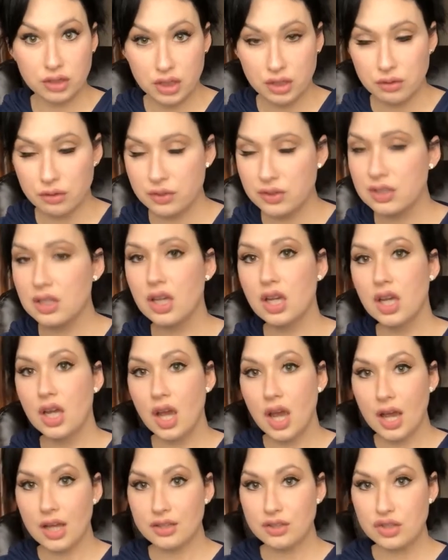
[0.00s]
use.
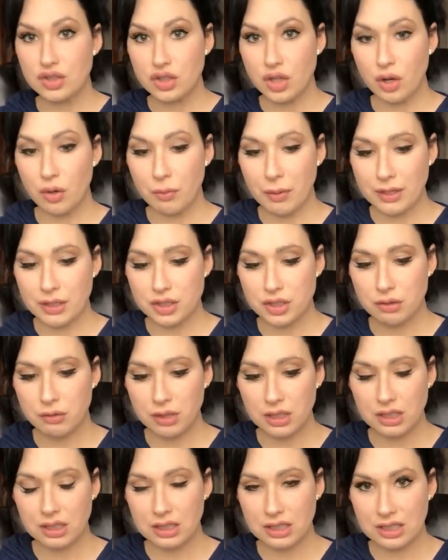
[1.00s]
And so by
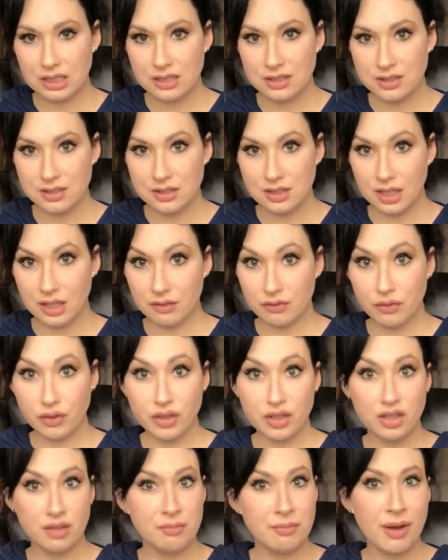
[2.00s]
doing this, and for
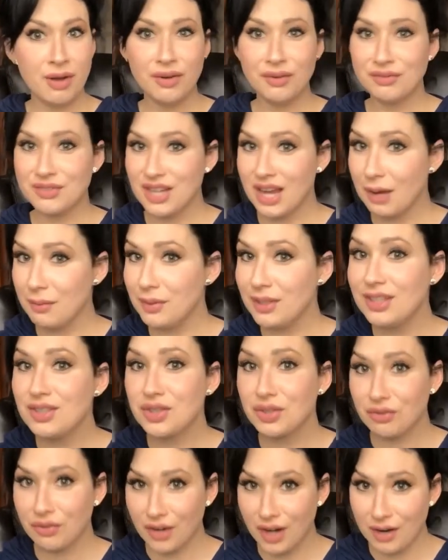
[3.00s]
the amount of time, I mean, it
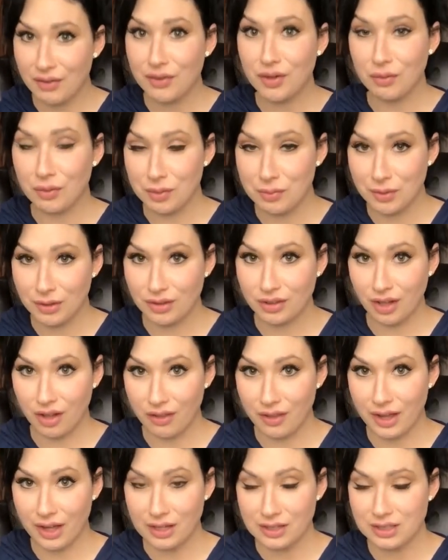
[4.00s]
took forever to rebuild all
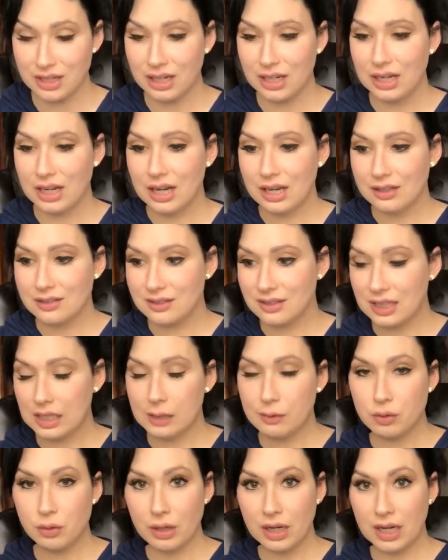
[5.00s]
that,
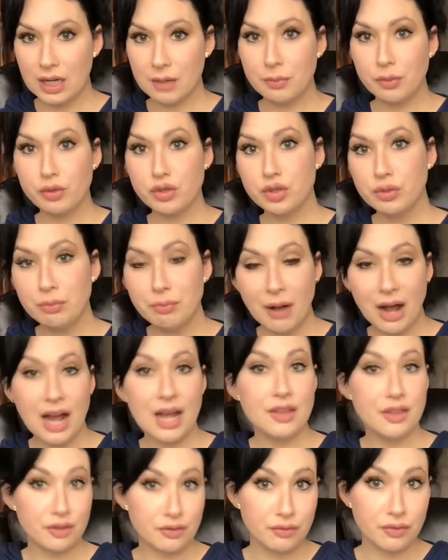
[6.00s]
slaves were able to
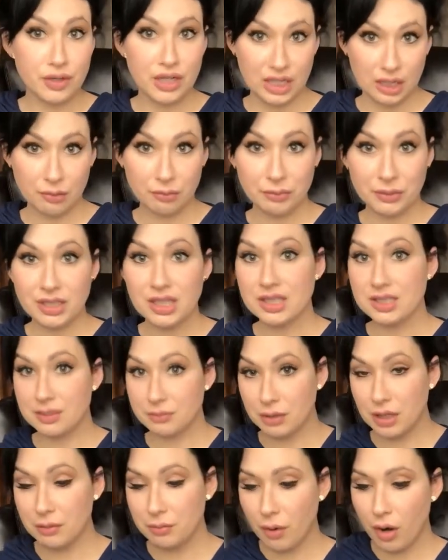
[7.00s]
buy their freedom, because
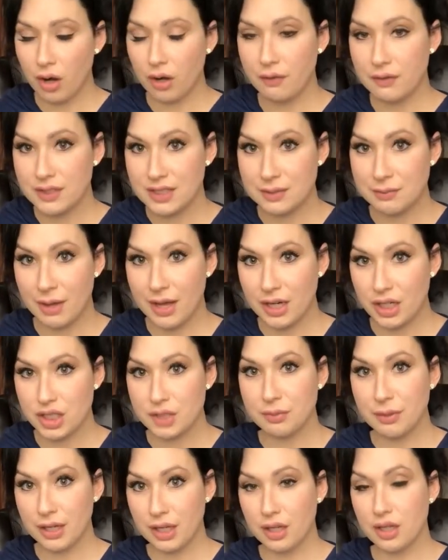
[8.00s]
if part of the
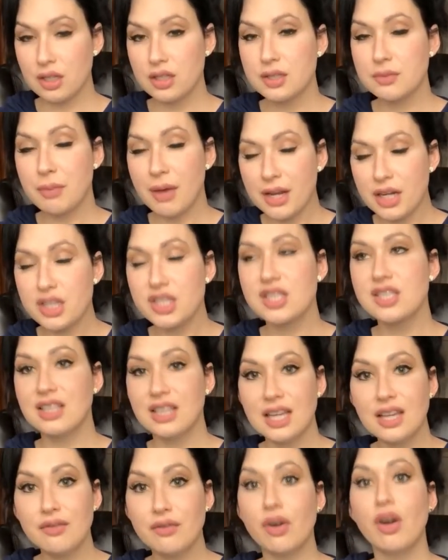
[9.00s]
Spanish
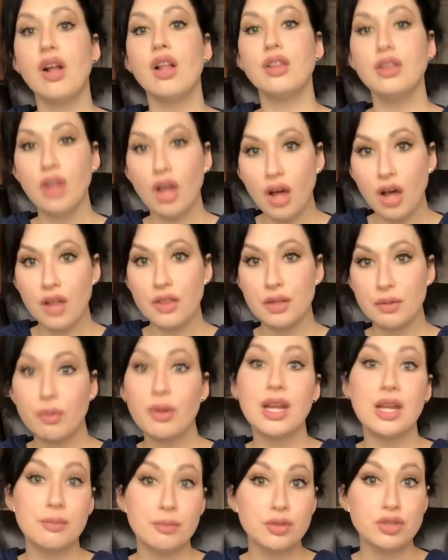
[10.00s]
slave law, they were
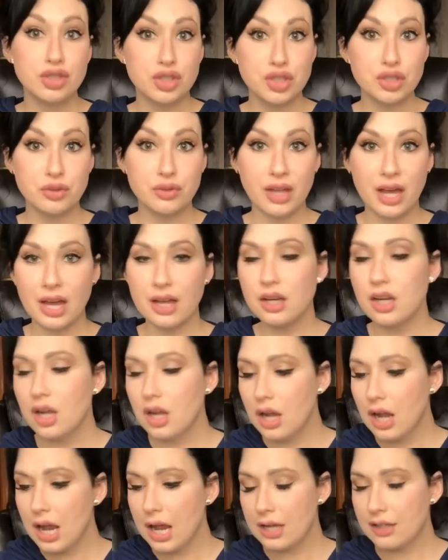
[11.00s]
able to do that.
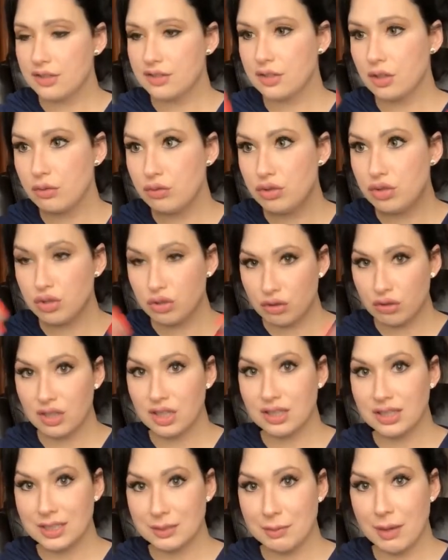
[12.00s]
And so
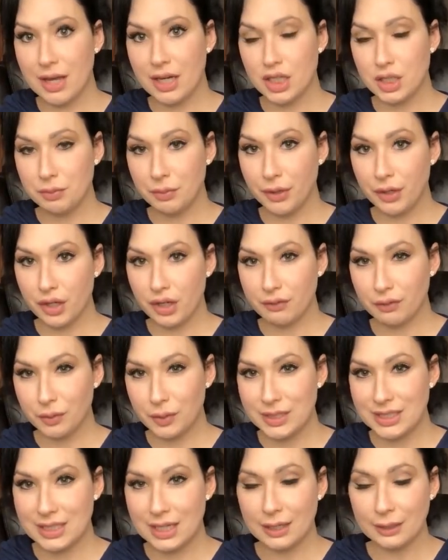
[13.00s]
during the Spanish period of
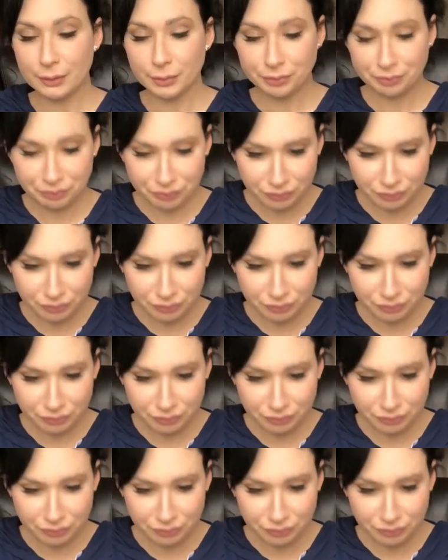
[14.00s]
Louisiana,